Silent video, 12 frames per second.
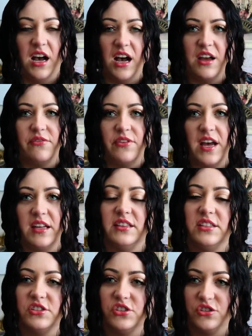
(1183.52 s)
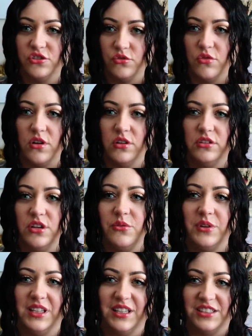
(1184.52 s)
I've had this strong
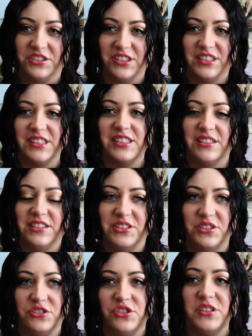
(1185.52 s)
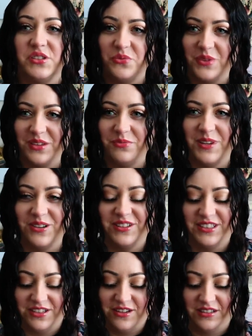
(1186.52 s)
knowing that she's with me all
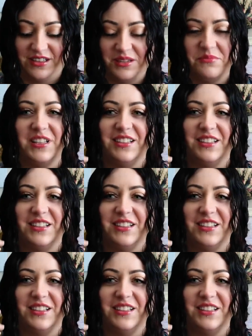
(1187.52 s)
the time.